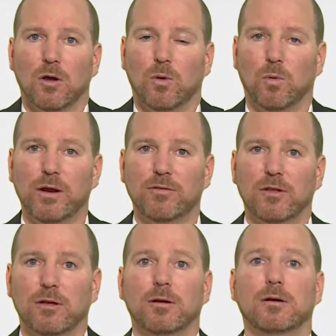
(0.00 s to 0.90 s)
One of
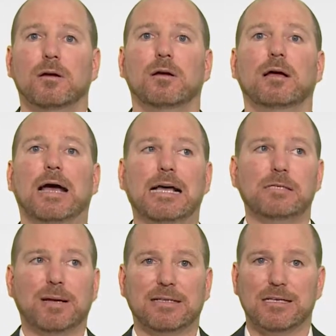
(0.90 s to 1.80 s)
the
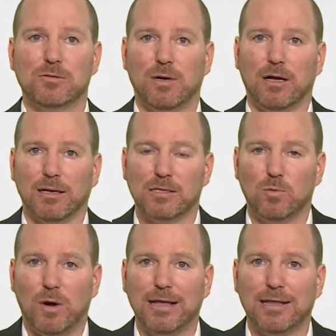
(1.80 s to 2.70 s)
aspects as well is
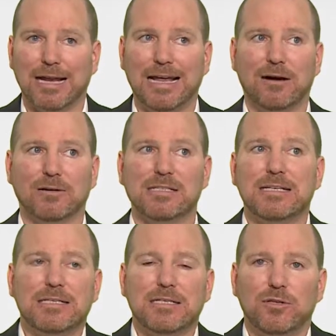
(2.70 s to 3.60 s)
why the cloud is
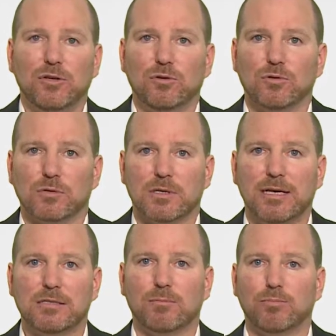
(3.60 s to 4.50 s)
easy to use.
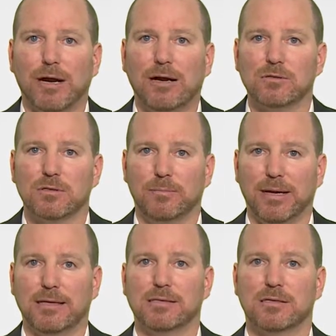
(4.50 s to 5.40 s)
It's a
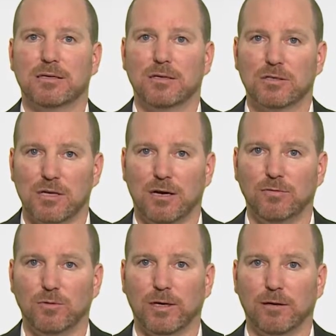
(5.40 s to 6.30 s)
browser-based
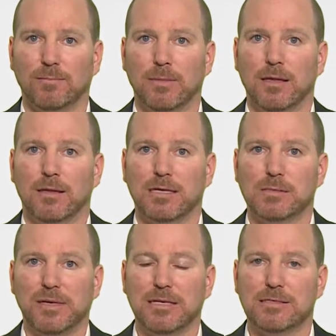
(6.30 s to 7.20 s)
software. This
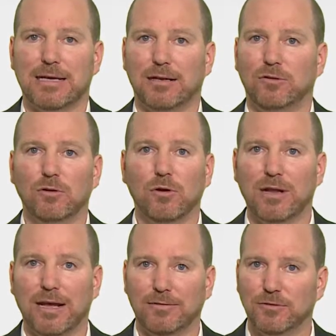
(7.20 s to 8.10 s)
means that you don't
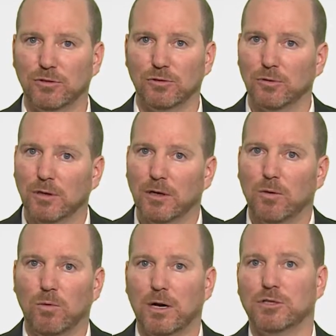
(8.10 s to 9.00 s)
have to
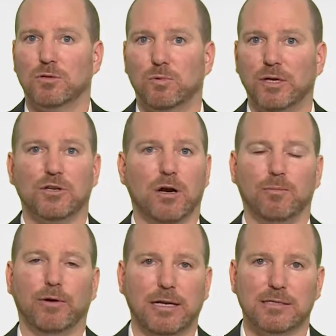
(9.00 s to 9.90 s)
watch which
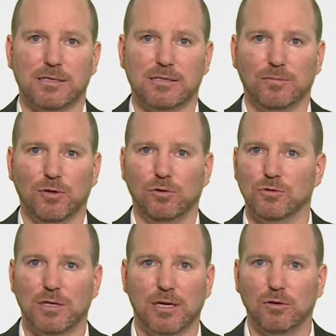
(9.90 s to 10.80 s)
operating system you
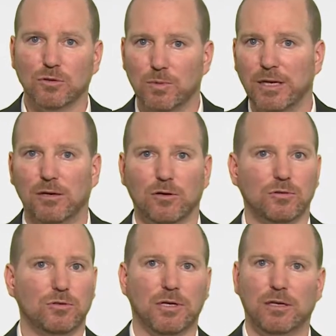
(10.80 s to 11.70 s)
use. You can use
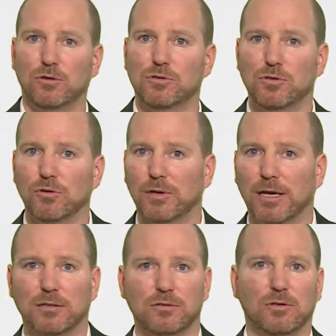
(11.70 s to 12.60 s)
Windows, you can use
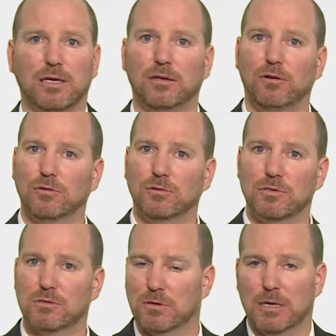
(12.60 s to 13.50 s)
Unix, you can
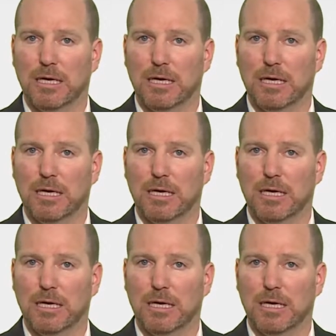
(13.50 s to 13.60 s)
use